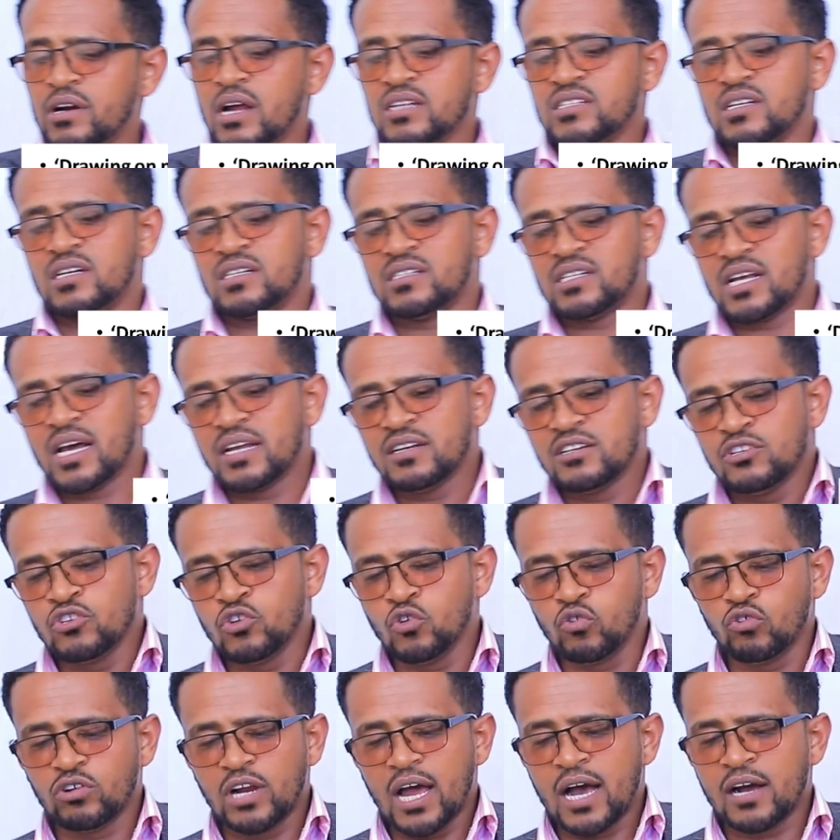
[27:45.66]
rather than
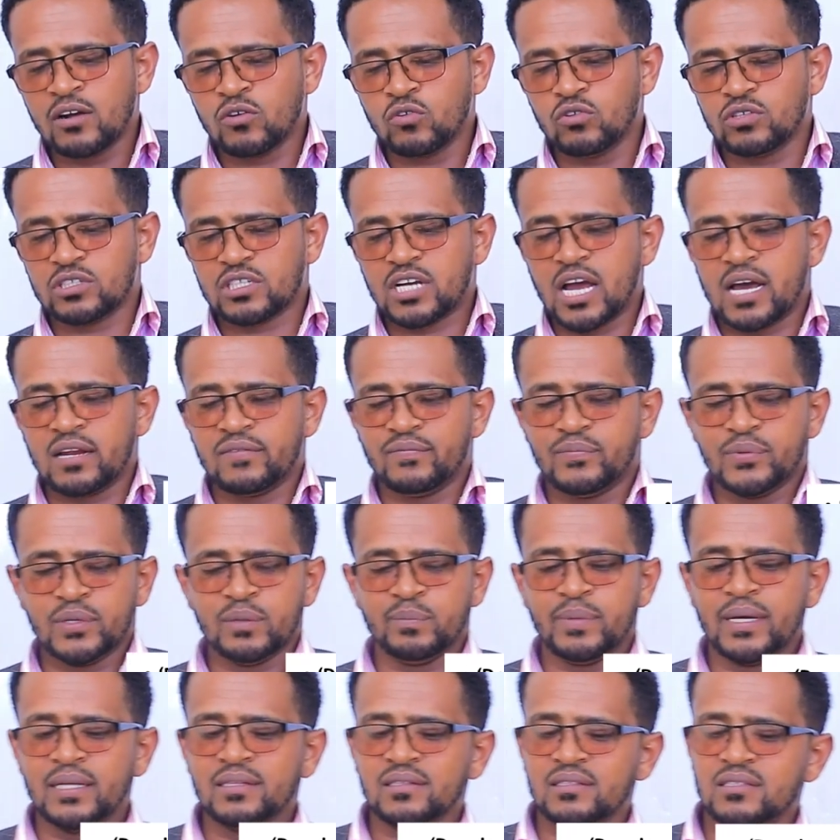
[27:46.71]
you language can
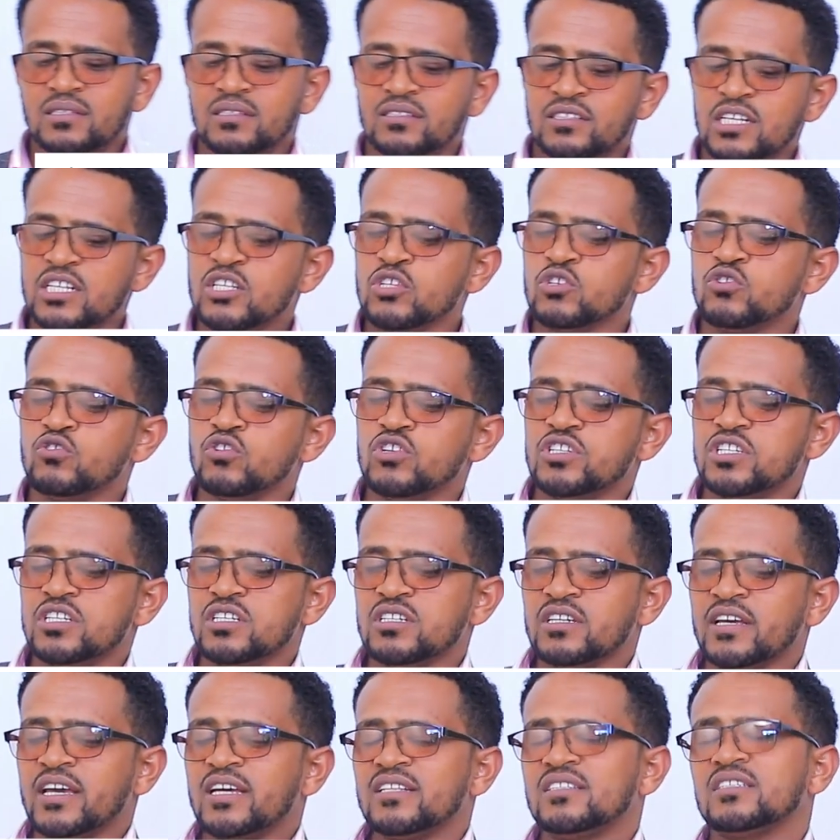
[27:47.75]
prevent the
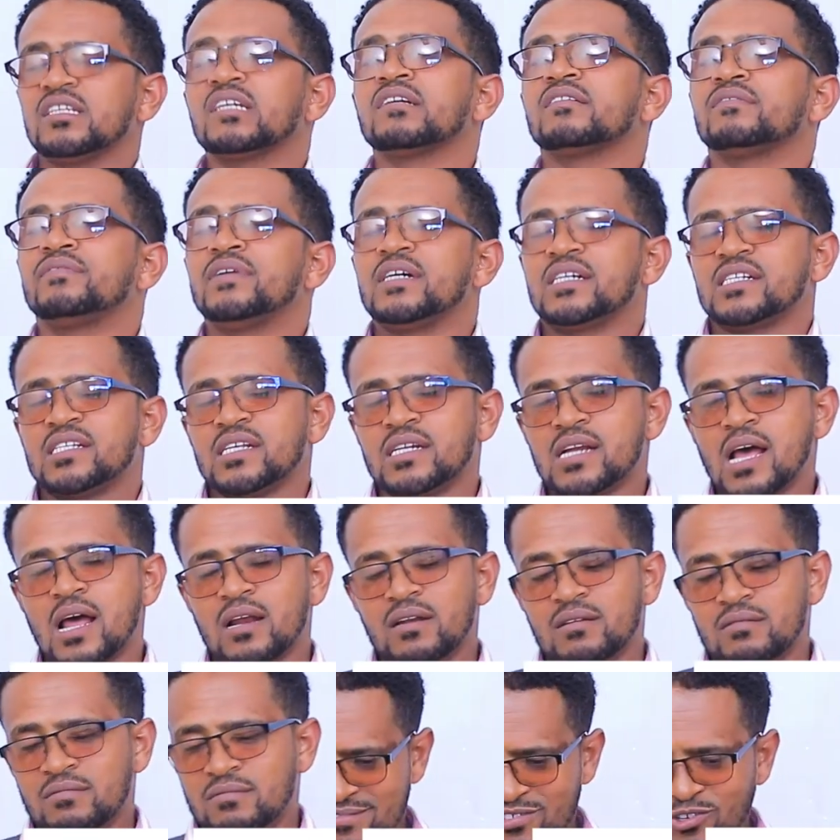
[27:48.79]
situation getting personal.